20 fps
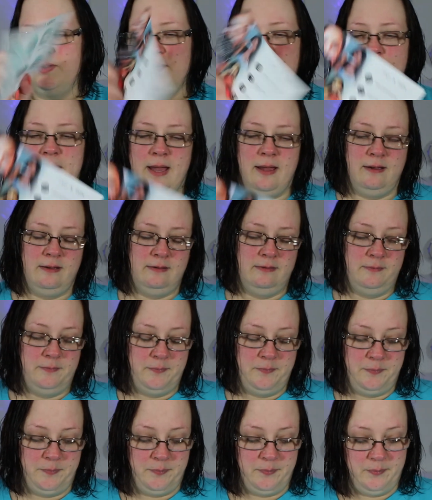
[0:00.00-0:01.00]
the back.
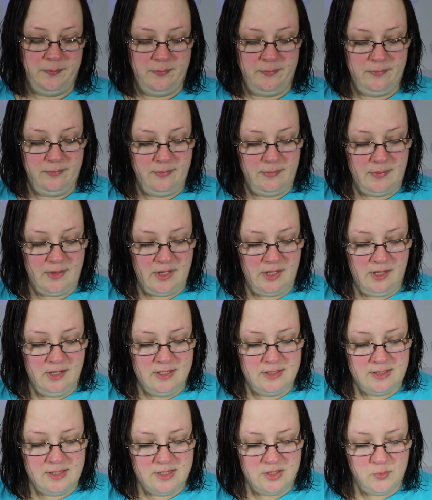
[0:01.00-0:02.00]

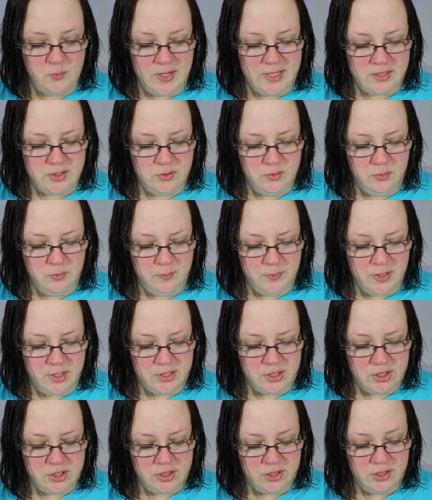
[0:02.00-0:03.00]
It says wet
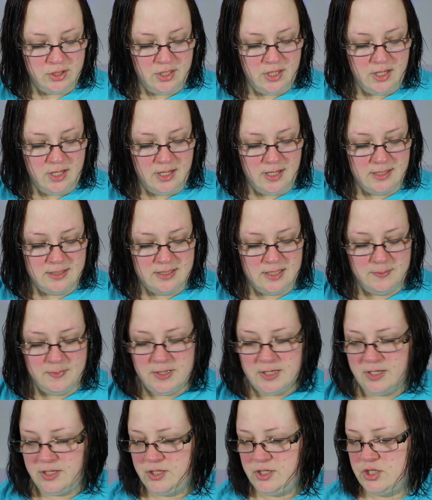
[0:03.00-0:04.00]
toothbrush and dip it
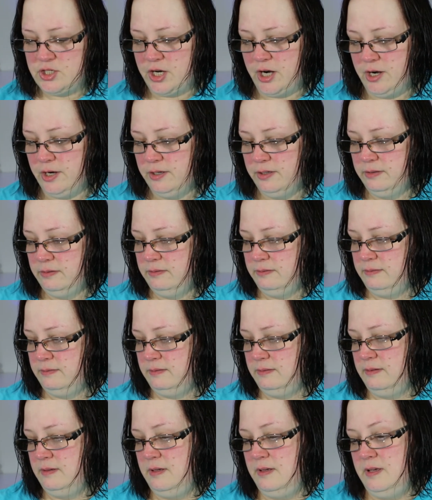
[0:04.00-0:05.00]
in a jar.
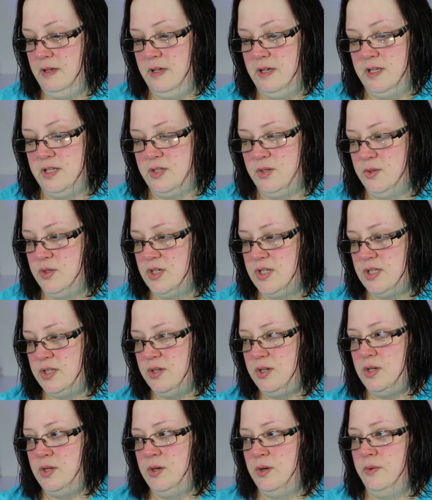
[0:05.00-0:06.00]
So just so
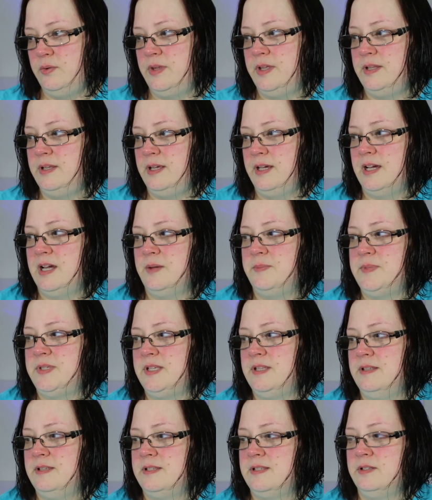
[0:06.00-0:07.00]
you know that it comes
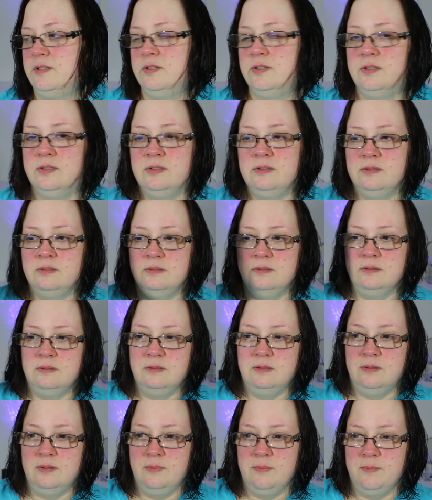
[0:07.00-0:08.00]
in this little
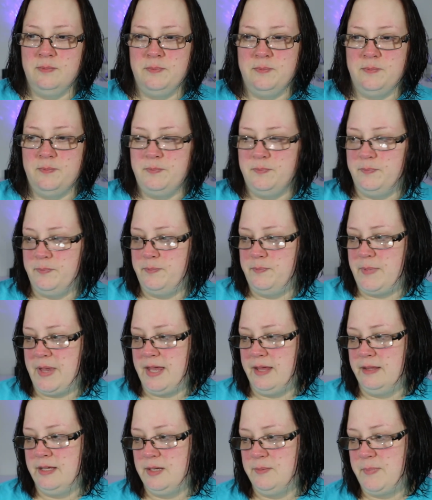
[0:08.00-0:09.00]

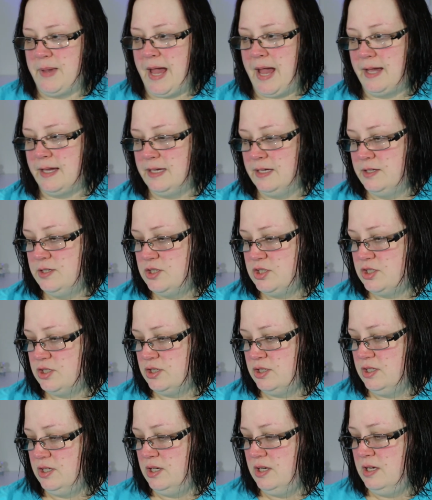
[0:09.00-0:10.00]
mailing package.
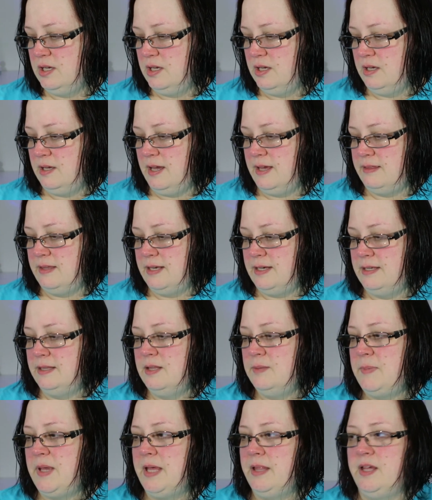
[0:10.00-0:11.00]
And then in
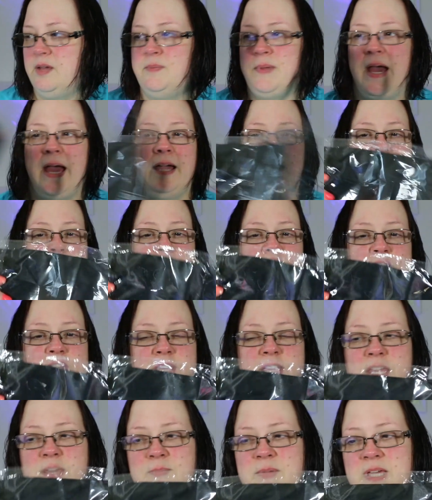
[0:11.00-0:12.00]
the mailing package, they
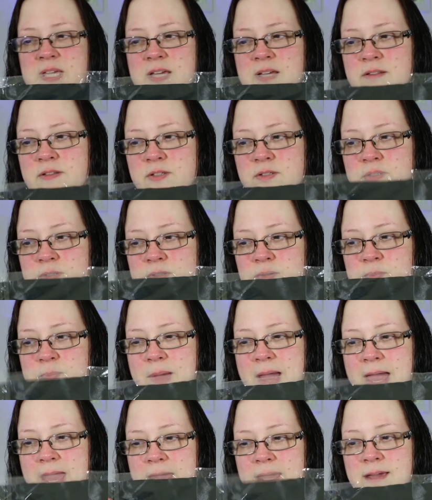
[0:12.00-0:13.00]
gave me a little
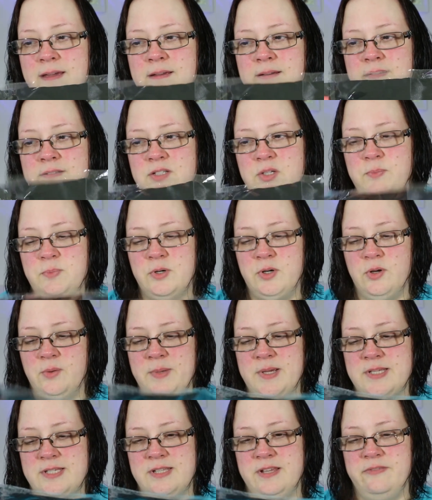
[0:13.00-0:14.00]
bag to put all
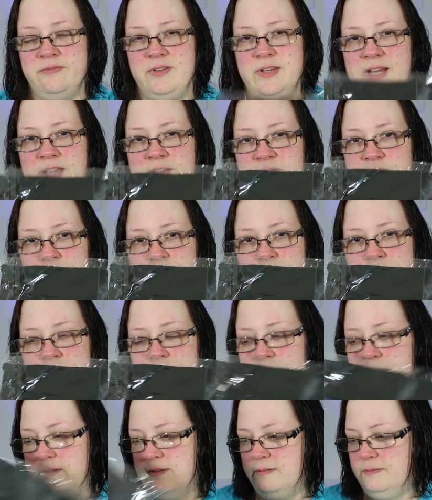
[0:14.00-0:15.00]
my stuff in
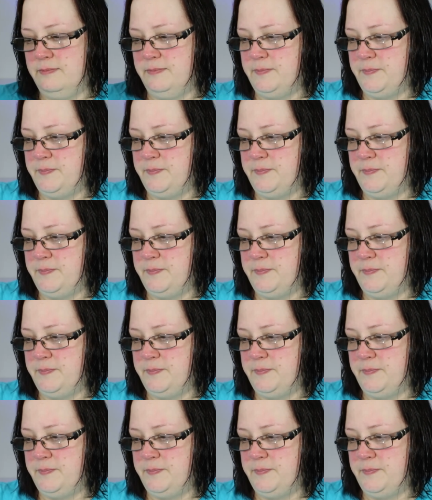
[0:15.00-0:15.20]
afterwards.